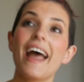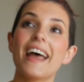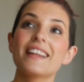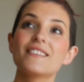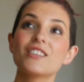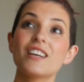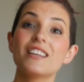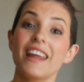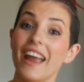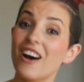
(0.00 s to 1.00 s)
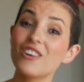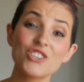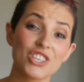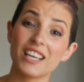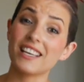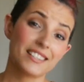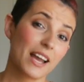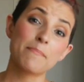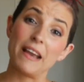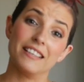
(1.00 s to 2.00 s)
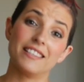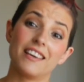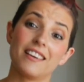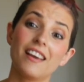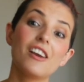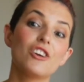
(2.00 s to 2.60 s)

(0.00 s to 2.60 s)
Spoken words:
and now she is amazing.